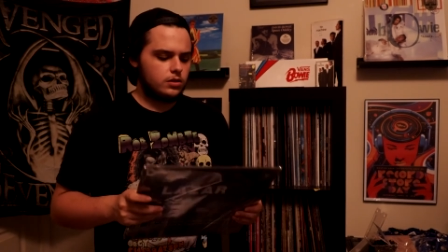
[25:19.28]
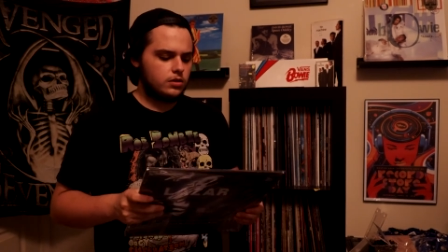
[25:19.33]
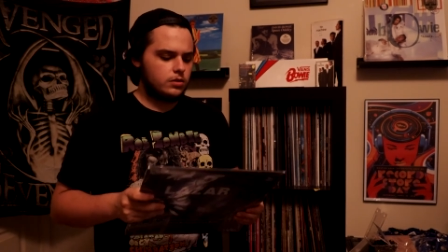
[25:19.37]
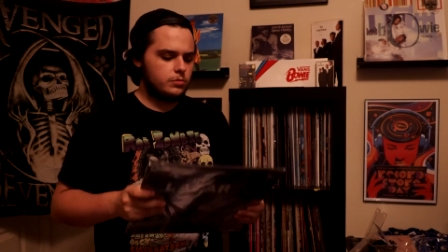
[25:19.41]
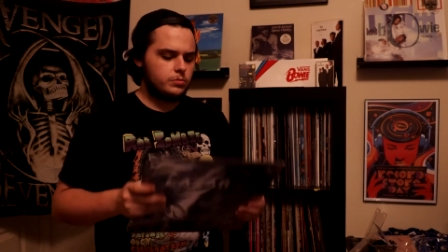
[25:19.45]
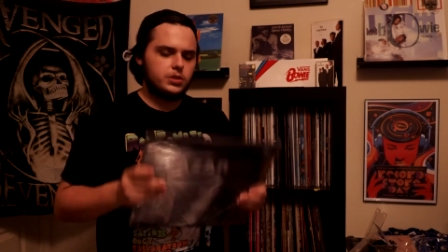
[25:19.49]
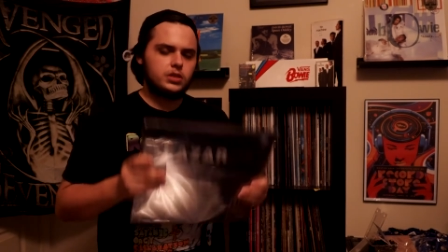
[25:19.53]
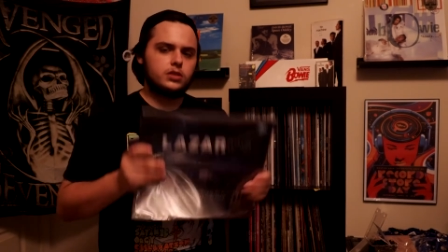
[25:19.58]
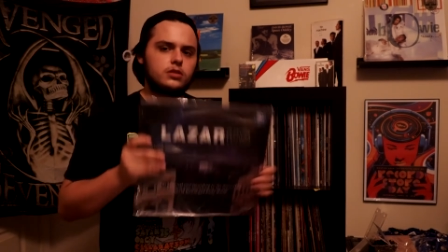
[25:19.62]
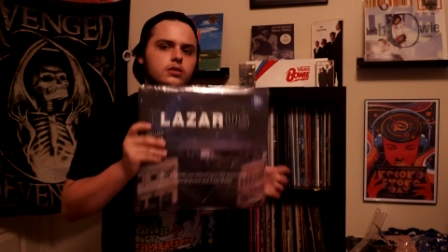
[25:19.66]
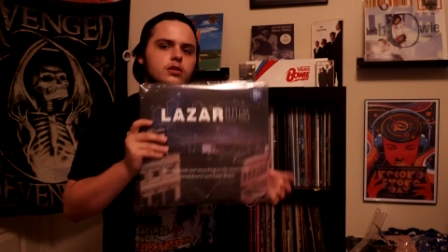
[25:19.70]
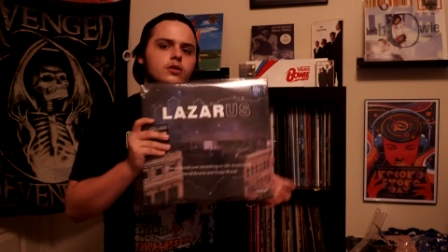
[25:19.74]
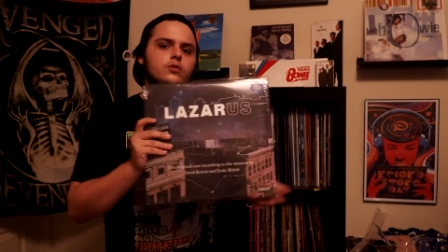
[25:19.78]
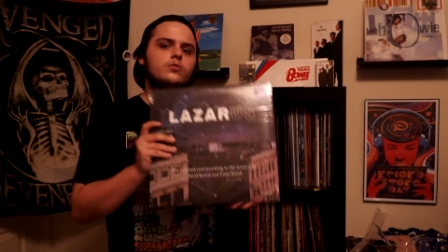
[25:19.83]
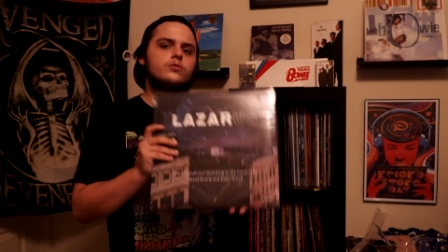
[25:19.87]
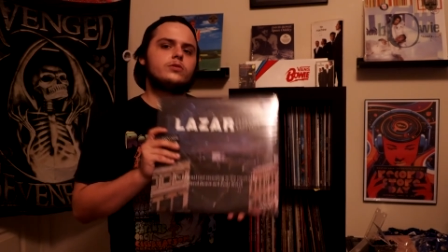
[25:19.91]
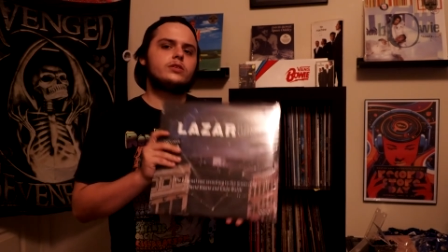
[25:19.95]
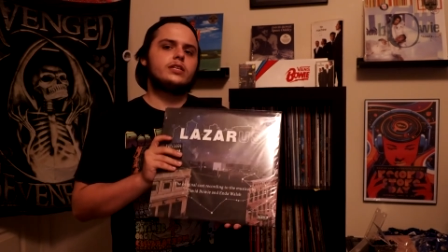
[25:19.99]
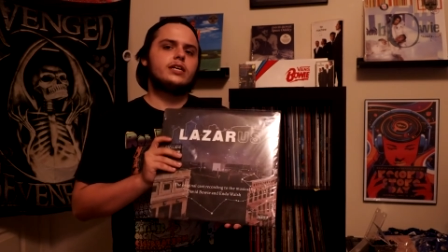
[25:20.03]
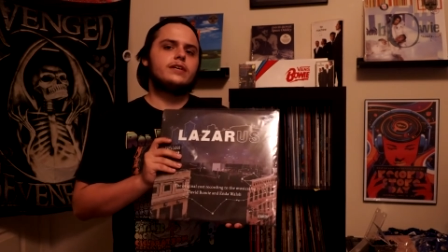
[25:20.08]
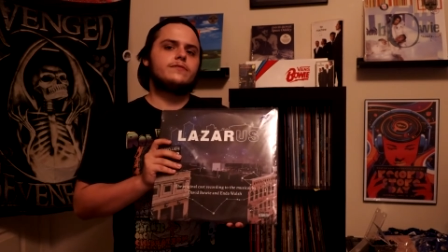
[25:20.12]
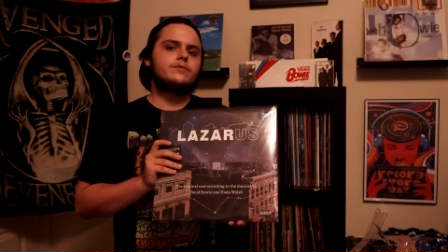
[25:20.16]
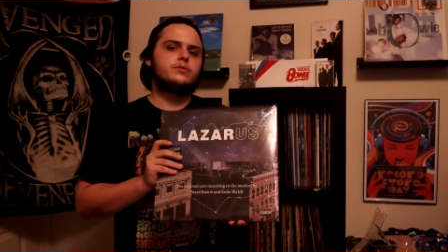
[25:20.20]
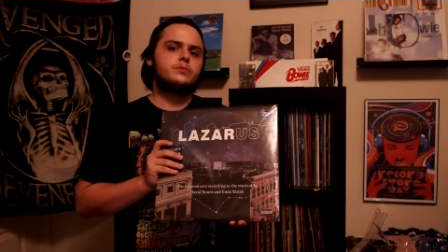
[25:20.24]
Yeah, don't
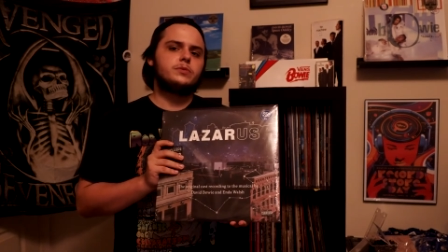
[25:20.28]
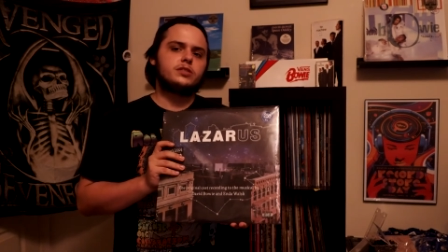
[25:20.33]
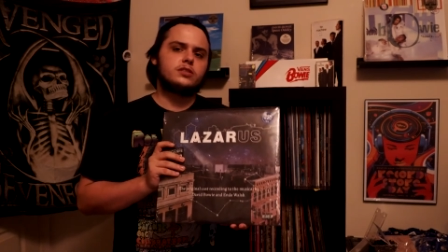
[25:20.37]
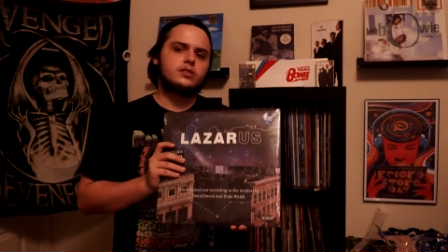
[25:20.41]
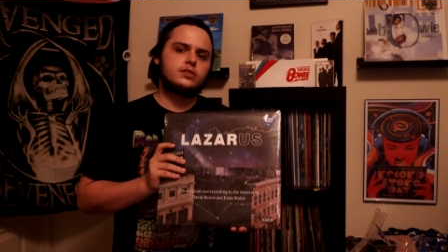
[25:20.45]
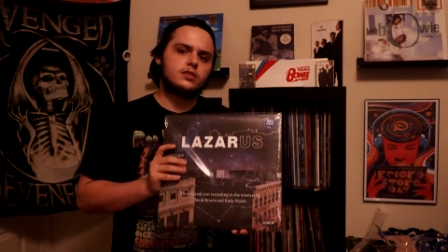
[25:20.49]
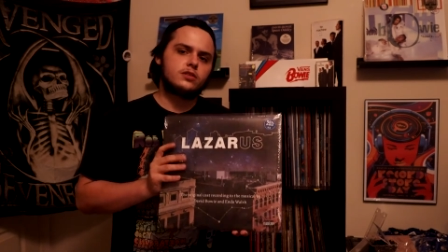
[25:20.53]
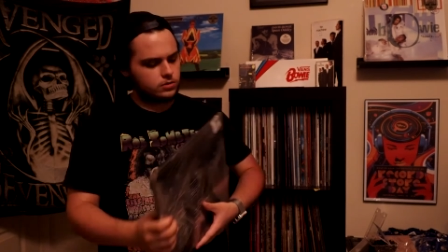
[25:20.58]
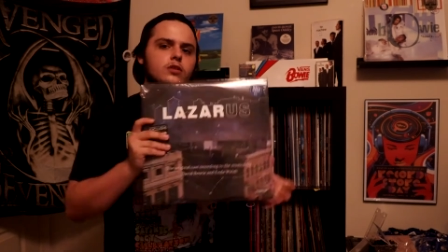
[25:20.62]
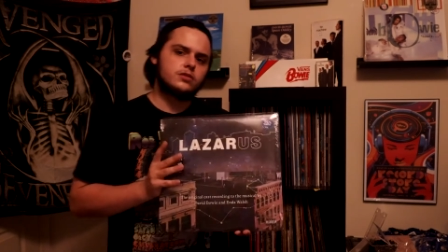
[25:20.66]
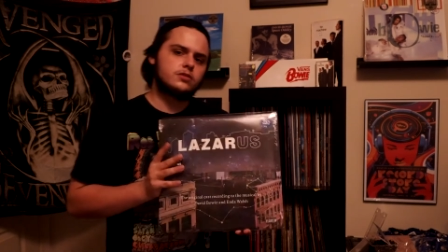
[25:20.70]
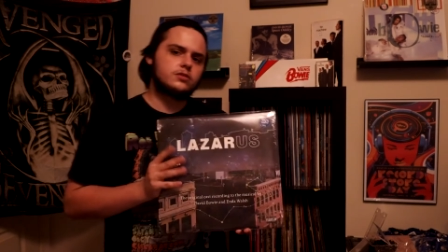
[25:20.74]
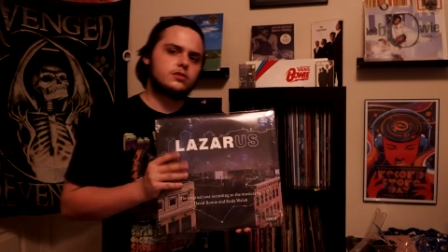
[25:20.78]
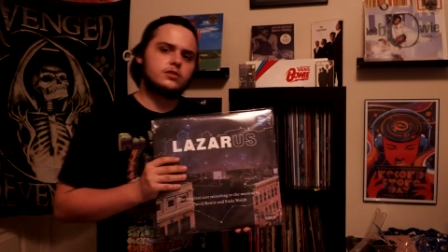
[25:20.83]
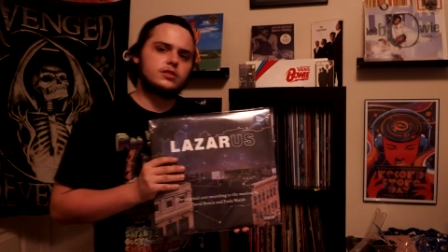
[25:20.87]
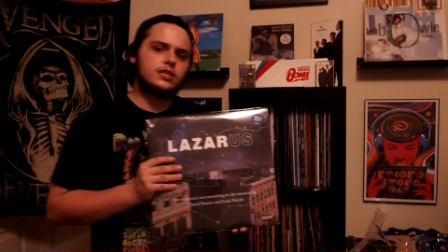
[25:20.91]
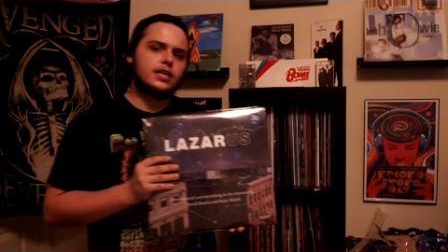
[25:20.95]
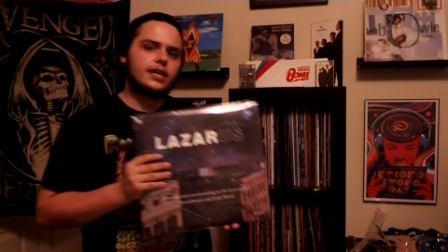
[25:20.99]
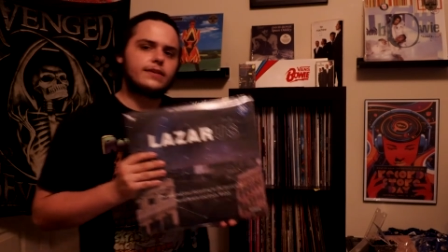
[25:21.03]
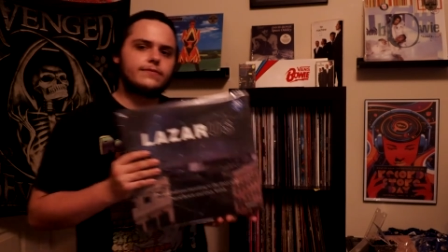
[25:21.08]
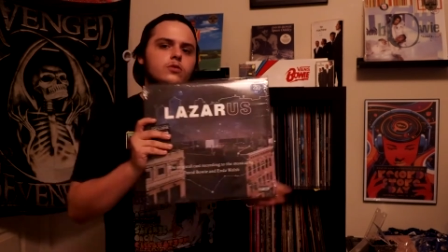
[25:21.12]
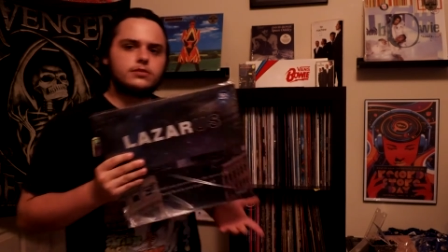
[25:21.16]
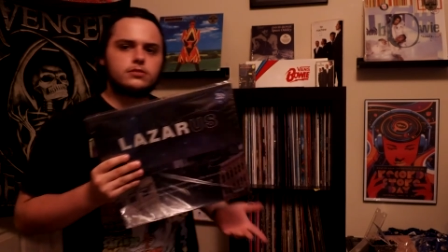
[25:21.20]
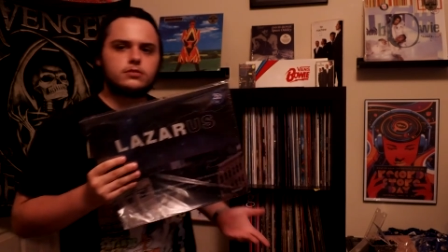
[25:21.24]
really have too much to say on this because I
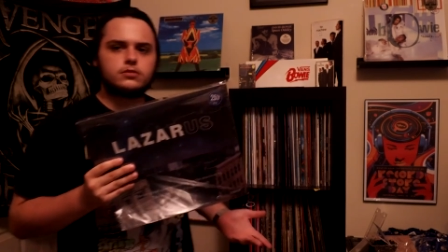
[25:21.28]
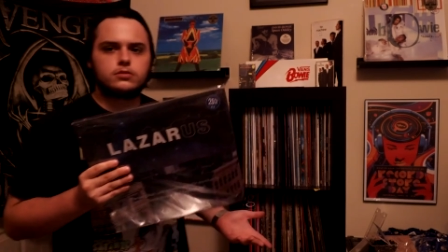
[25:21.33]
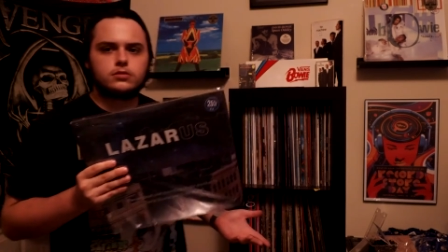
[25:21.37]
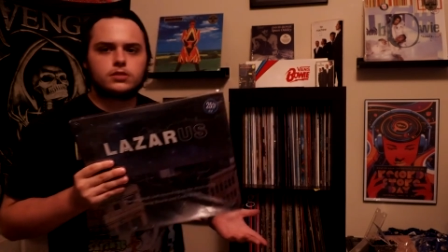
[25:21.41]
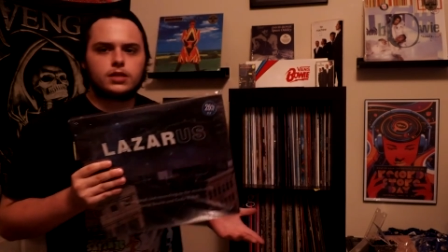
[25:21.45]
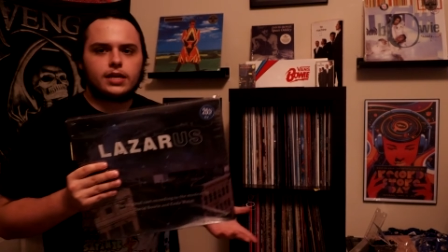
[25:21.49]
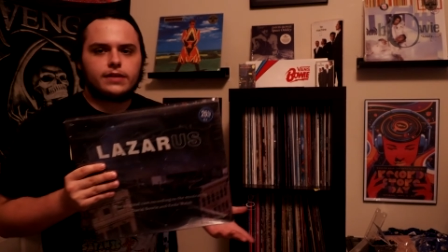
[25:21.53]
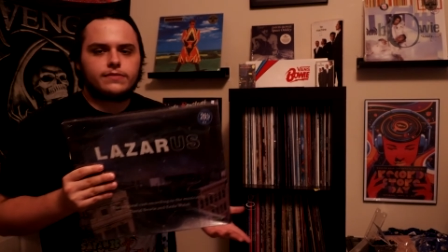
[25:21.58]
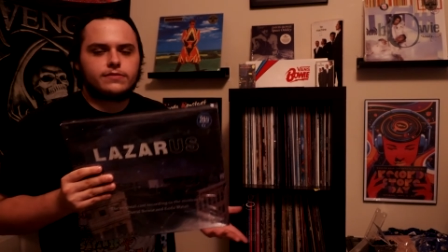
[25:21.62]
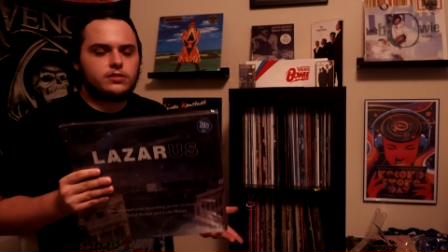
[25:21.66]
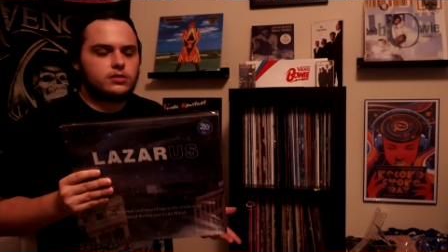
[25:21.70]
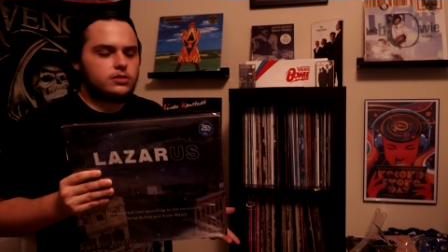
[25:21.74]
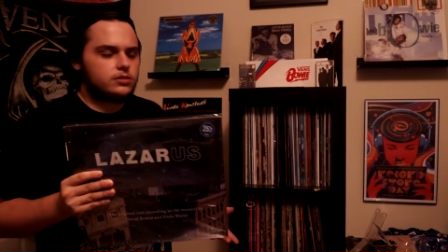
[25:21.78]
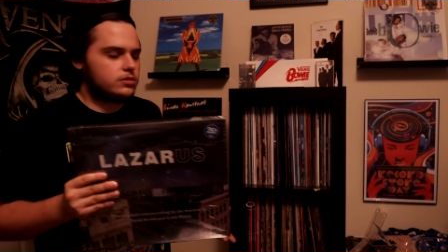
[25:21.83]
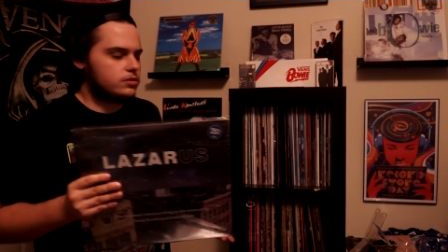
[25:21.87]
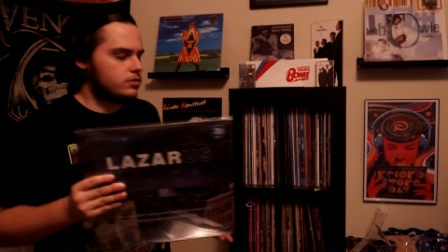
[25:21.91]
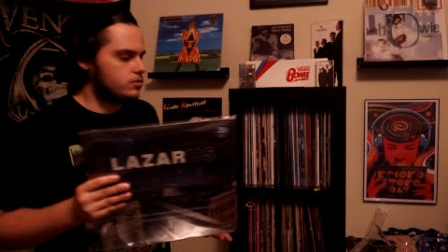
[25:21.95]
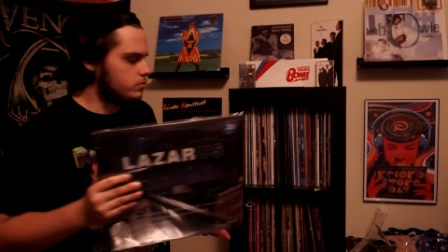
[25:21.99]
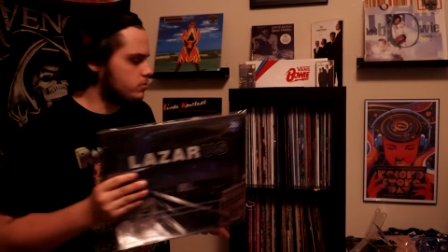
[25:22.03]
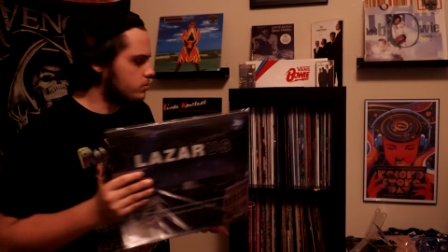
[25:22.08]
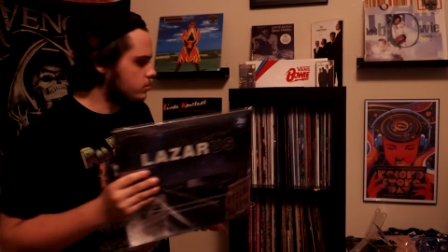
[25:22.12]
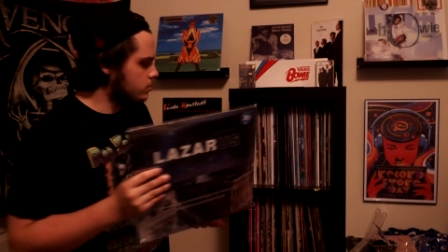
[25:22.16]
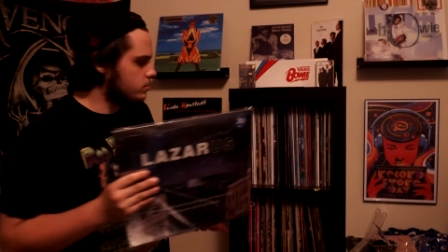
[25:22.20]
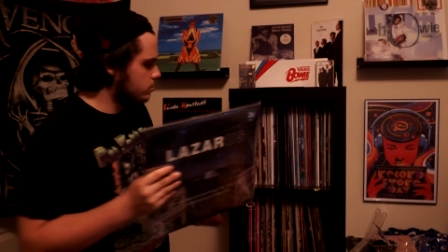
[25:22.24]
haven't listened to it.